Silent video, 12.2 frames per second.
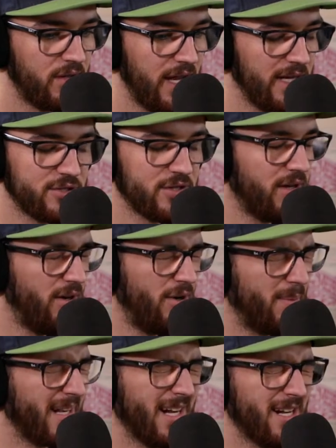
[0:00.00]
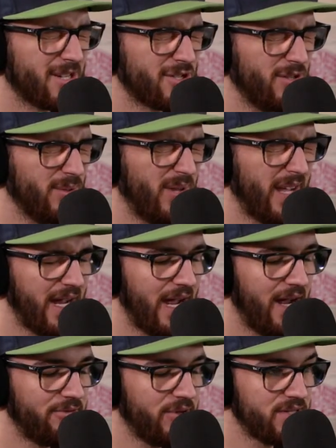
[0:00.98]
And it's just, oh my gosh, dude. Like,
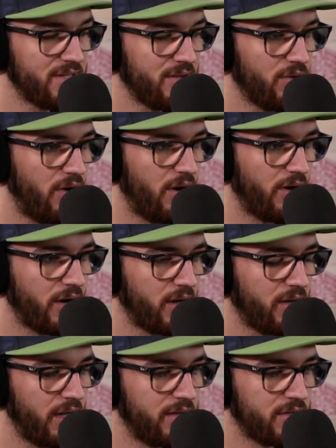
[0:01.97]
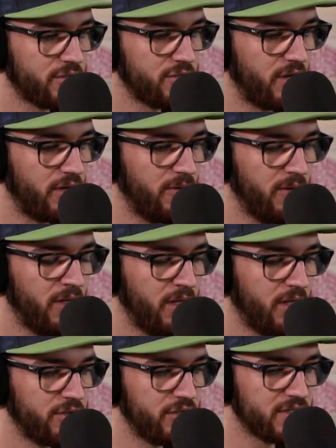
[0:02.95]
every single arc in this show
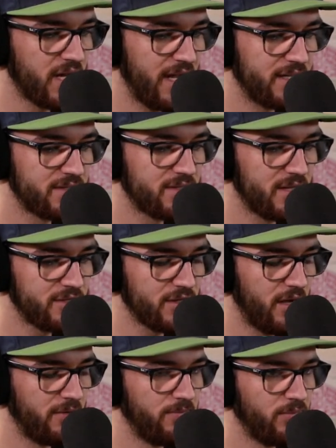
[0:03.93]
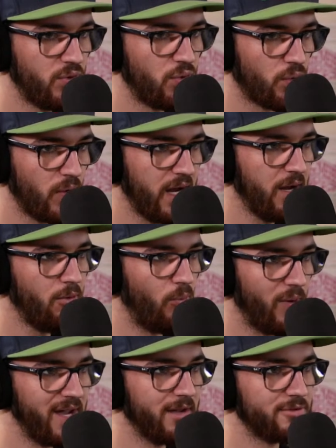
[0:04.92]
just had such a great
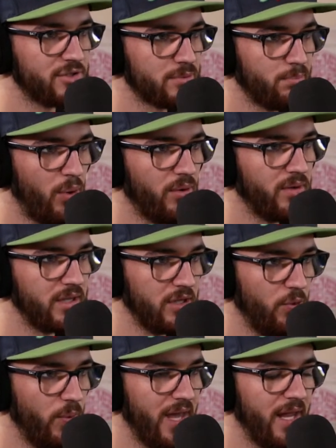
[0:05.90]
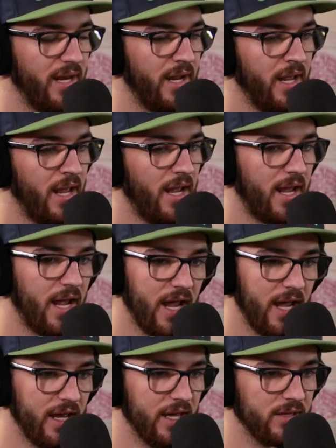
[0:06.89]
way of just pulling you in
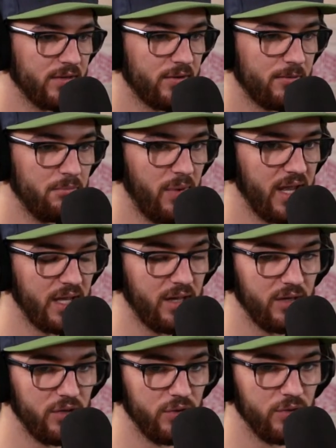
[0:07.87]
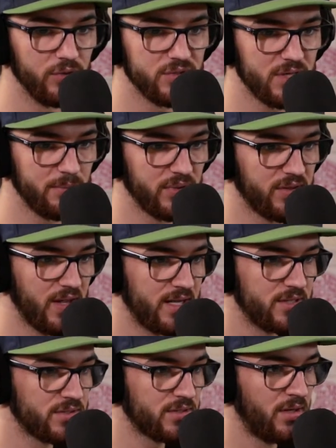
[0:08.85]
and making you
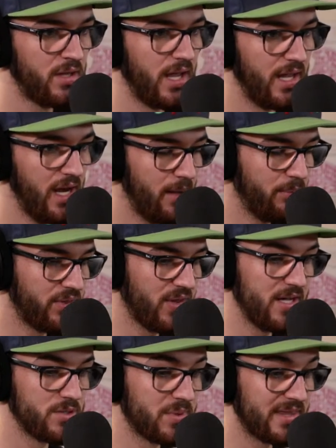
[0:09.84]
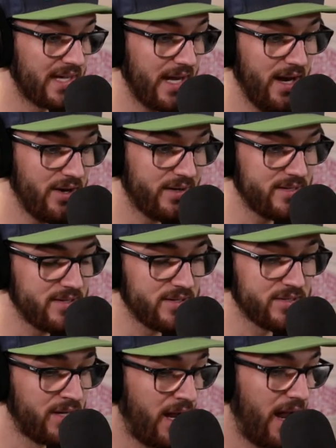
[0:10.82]
sympathize and empathize with the
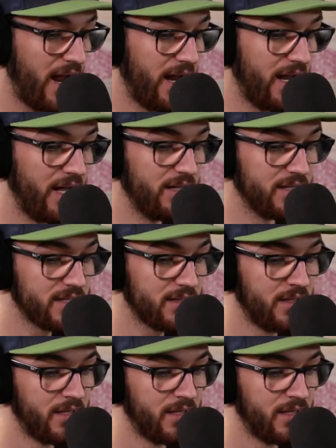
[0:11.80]
characters, and